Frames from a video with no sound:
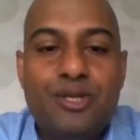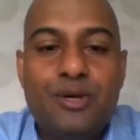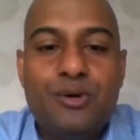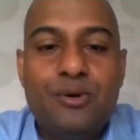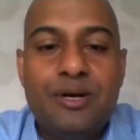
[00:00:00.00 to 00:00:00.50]

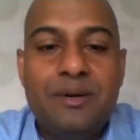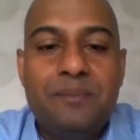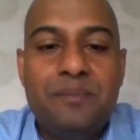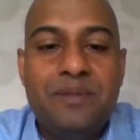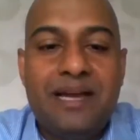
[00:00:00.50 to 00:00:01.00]

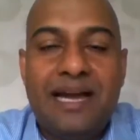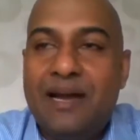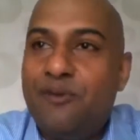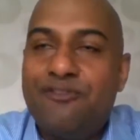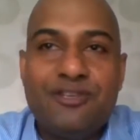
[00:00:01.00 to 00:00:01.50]
So
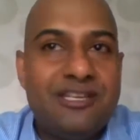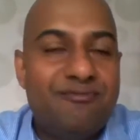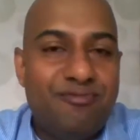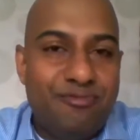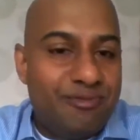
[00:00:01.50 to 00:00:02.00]
of course,
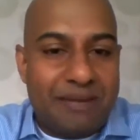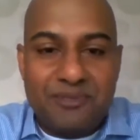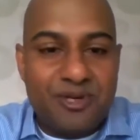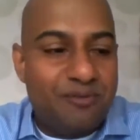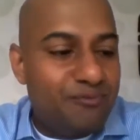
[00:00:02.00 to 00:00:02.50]
I'm
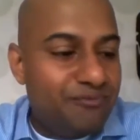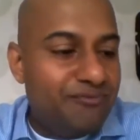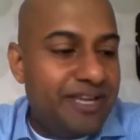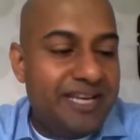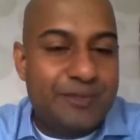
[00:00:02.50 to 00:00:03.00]
sure
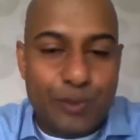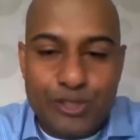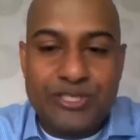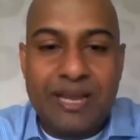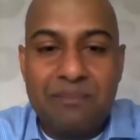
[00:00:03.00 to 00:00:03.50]
various
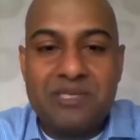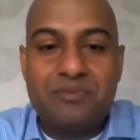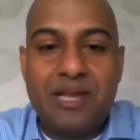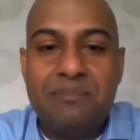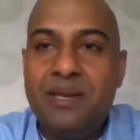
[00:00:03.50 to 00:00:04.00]
world champions
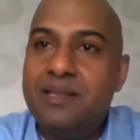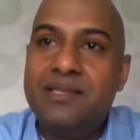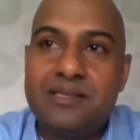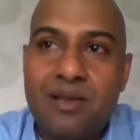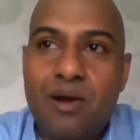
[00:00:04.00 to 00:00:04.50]
would have been in
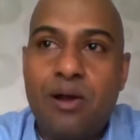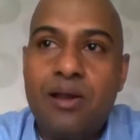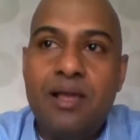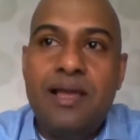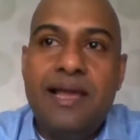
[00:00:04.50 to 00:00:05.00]
this
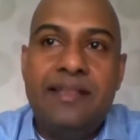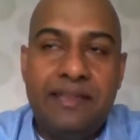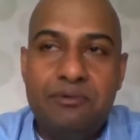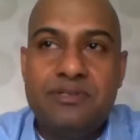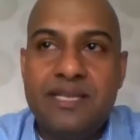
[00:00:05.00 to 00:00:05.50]
call, and
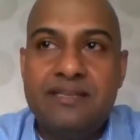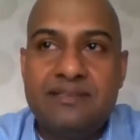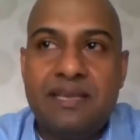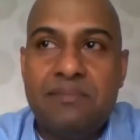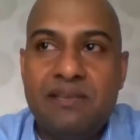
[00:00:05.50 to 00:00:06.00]
they would say the
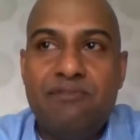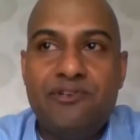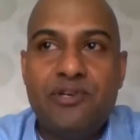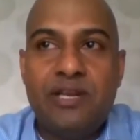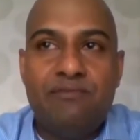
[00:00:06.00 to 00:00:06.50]
same thing.
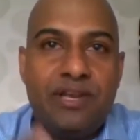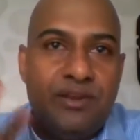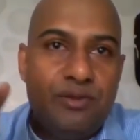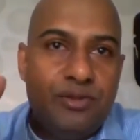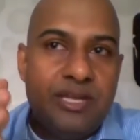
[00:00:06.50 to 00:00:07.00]
Eventually,
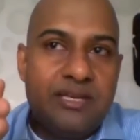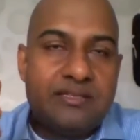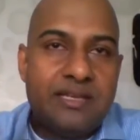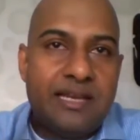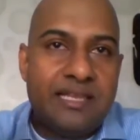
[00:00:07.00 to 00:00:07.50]
when there
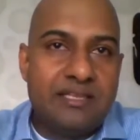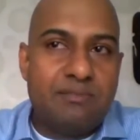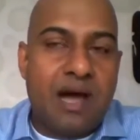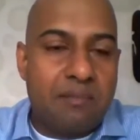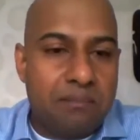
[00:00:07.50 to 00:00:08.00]
is, I think it's
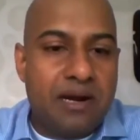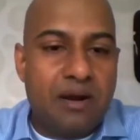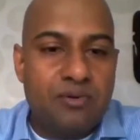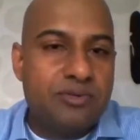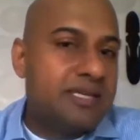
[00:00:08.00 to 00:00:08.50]
Mark
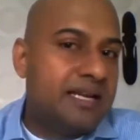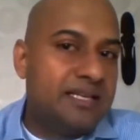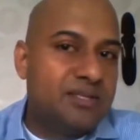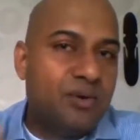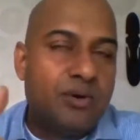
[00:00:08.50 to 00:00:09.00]
Brown who said,
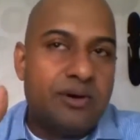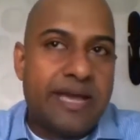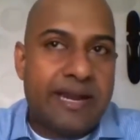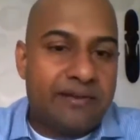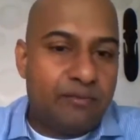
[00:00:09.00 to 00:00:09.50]
there's no
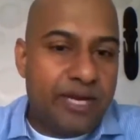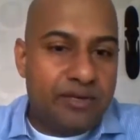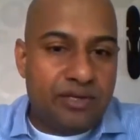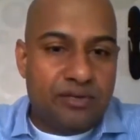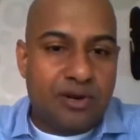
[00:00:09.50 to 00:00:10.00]
direct way
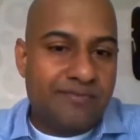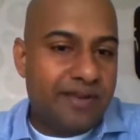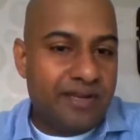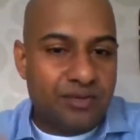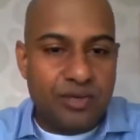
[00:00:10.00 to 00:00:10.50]
to the
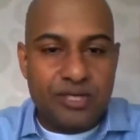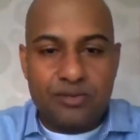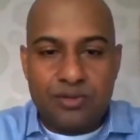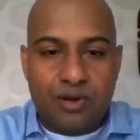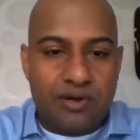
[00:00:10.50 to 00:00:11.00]
trophy, it's only
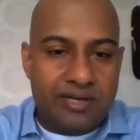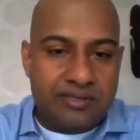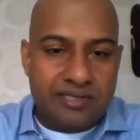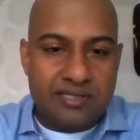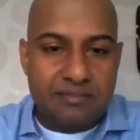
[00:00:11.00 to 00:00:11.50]
through the
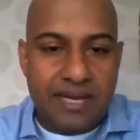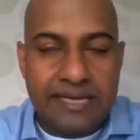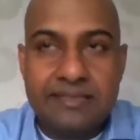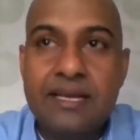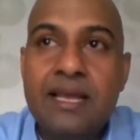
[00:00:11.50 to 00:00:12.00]
audience's
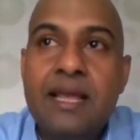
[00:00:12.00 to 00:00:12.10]
minds.